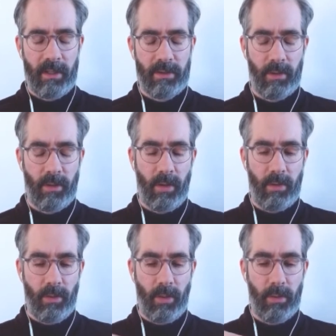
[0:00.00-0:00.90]
his or her
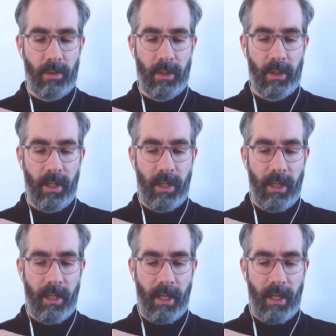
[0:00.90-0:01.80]
role
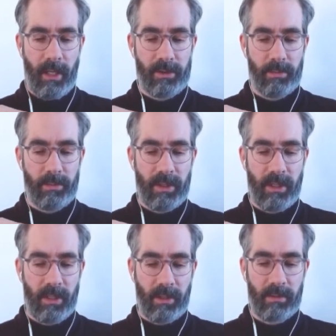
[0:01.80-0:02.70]
as
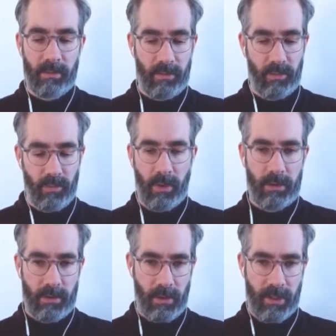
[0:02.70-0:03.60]
being
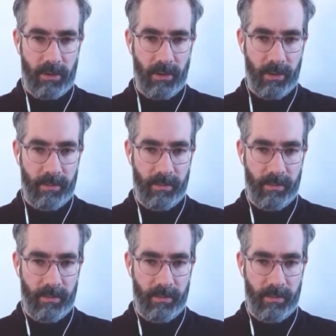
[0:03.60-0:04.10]
not the leader.